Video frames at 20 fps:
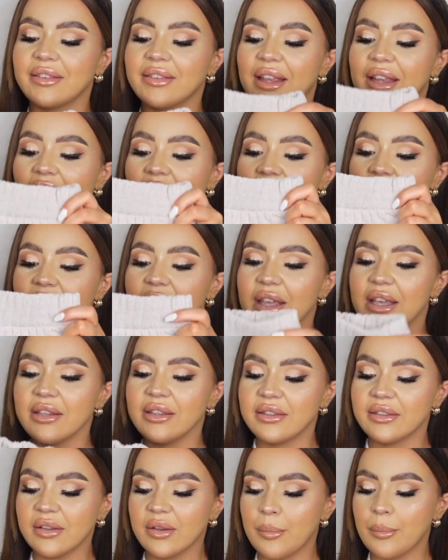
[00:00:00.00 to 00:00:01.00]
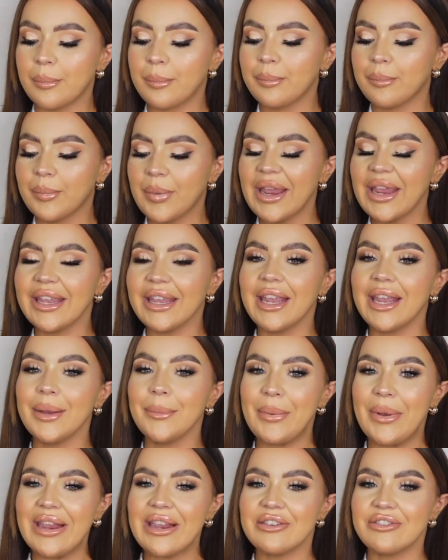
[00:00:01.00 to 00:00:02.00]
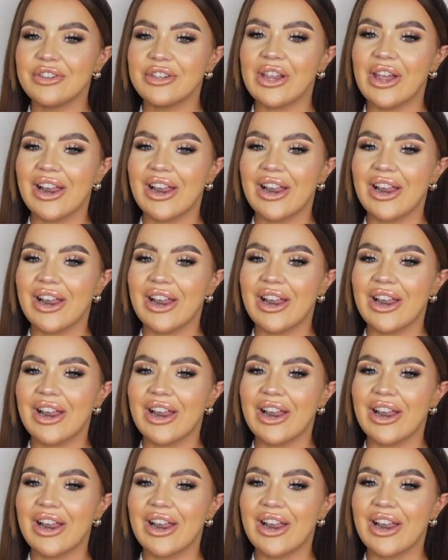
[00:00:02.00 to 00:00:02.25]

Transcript: They're like this pinky peachy